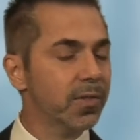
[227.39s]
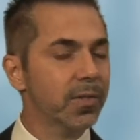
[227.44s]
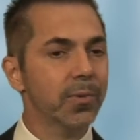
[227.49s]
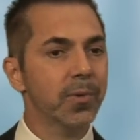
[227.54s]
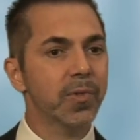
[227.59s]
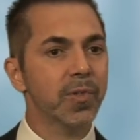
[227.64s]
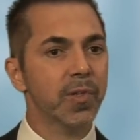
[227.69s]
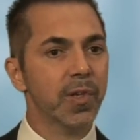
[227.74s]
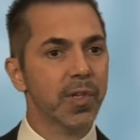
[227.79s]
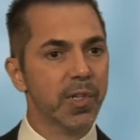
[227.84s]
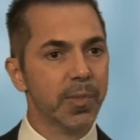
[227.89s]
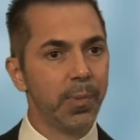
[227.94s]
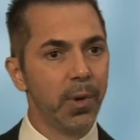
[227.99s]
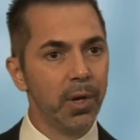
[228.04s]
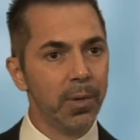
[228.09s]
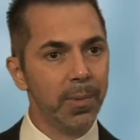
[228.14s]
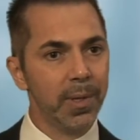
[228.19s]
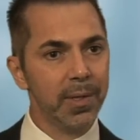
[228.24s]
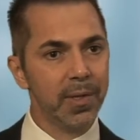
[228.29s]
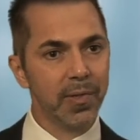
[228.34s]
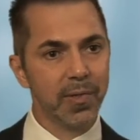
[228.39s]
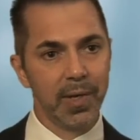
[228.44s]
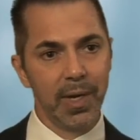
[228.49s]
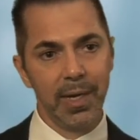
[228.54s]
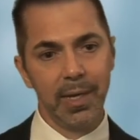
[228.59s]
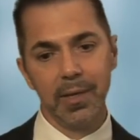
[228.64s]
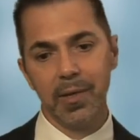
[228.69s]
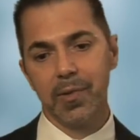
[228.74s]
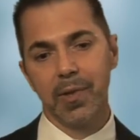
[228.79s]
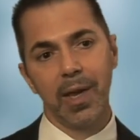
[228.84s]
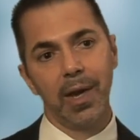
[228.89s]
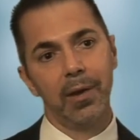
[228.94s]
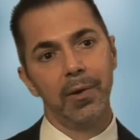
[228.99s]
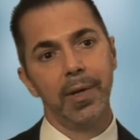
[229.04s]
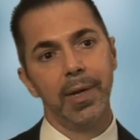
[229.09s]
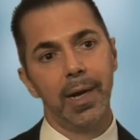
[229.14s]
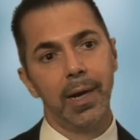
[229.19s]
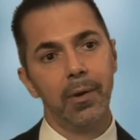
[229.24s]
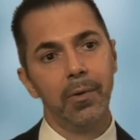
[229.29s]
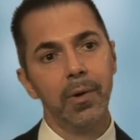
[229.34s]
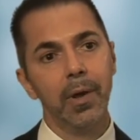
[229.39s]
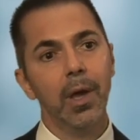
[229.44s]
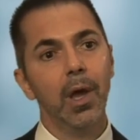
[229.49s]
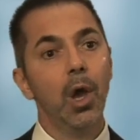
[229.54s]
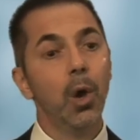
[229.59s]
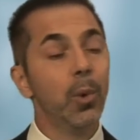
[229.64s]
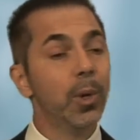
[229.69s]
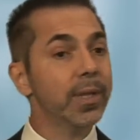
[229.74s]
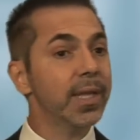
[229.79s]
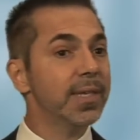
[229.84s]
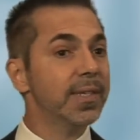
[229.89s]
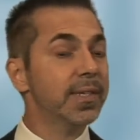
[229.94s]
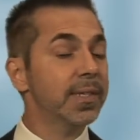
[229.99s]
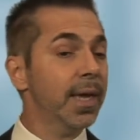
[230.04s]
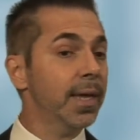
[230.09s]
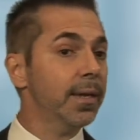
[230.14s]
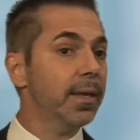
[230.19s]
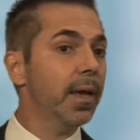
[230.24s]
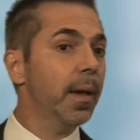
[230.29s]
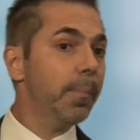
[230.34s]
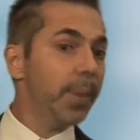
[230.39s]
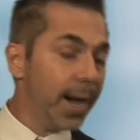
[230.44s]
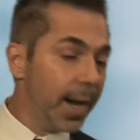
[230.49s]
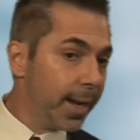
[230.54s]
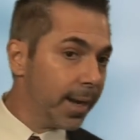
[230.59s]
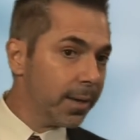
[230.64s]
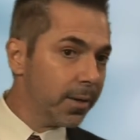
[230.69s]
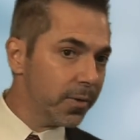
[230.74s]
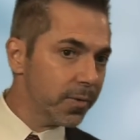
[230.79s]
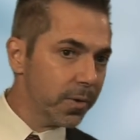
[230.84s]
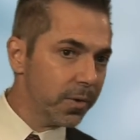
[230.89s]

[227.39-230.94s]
there was an experiment that scientists carried out where they sent particles,